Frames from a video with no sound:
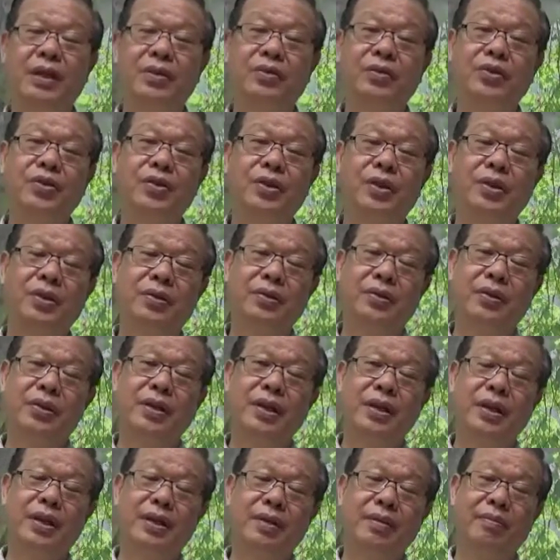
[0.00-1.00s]
reason to
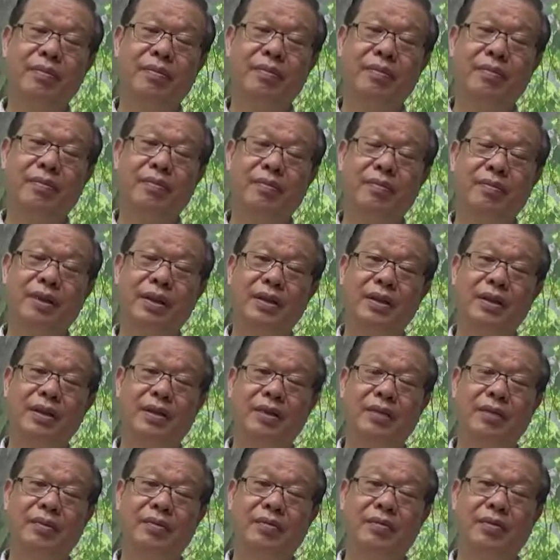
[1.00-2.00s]
say my
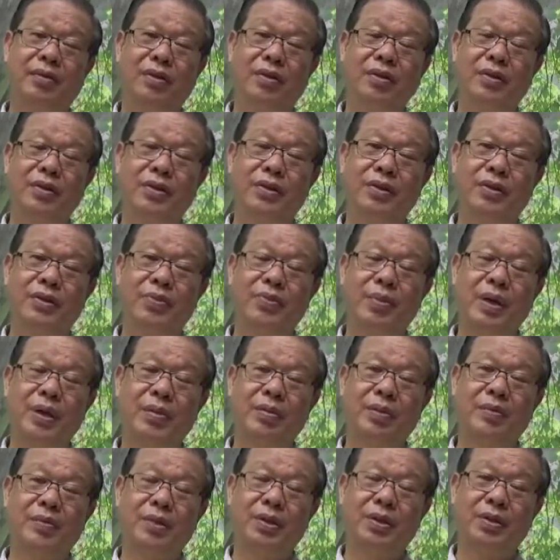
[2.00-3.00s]
followers respect
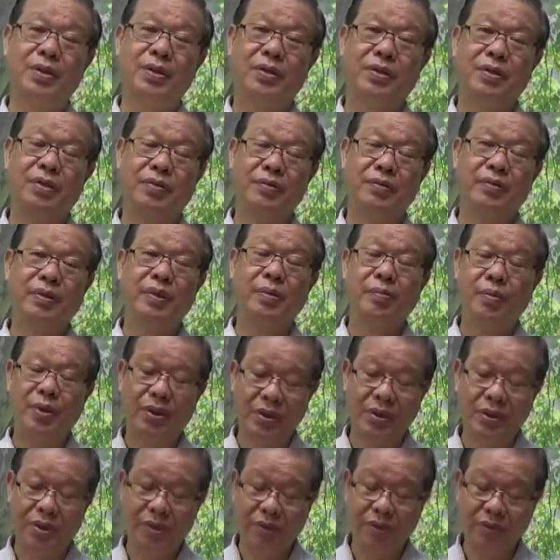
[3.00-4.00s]
me because of
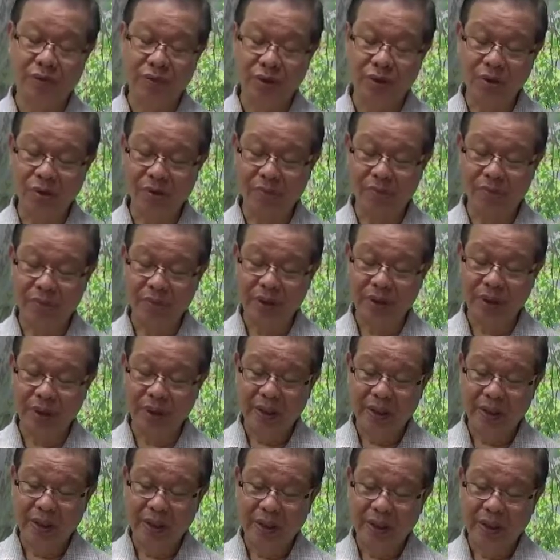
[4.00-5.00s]
simplicity of robe.
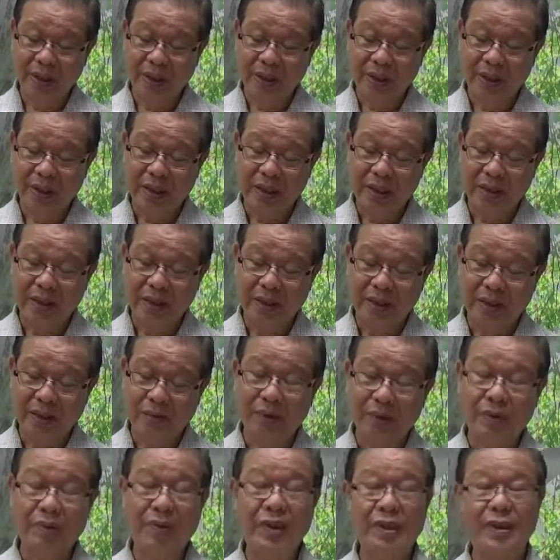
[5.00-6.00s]

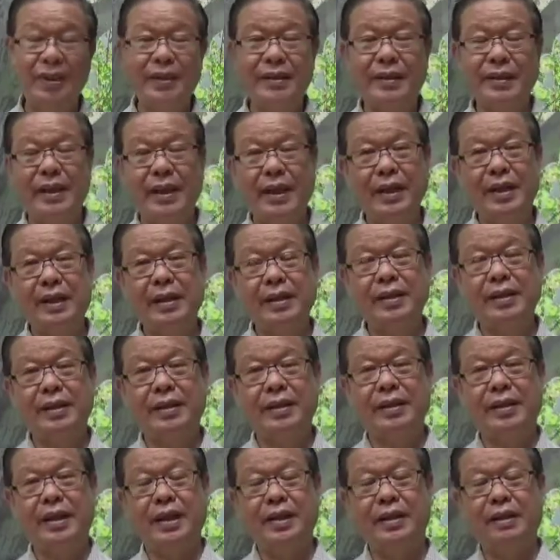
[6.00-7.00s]
What he's saying is,
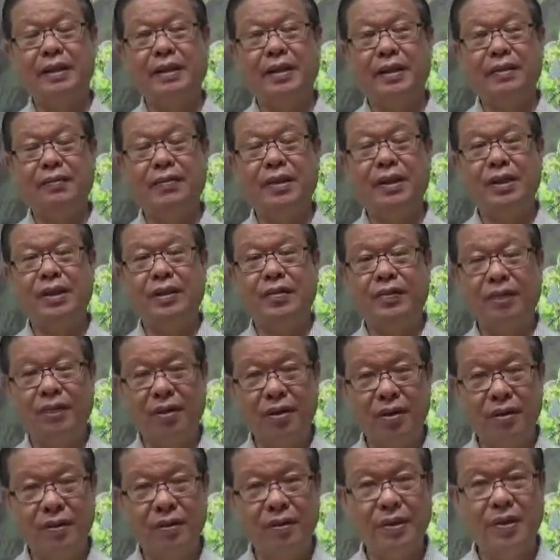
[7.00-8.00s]
he's saying that even his
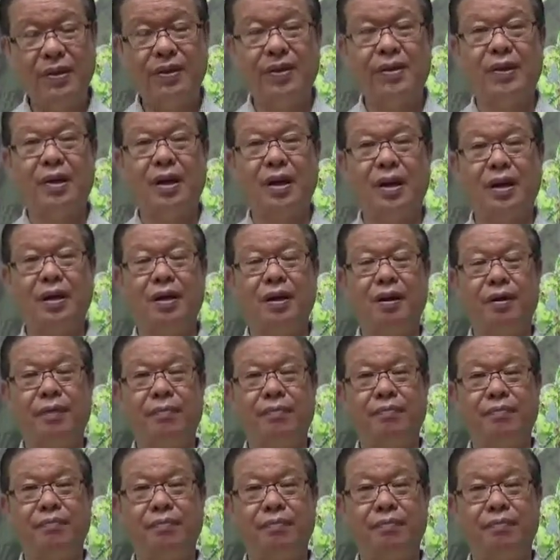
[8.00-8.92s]
followers are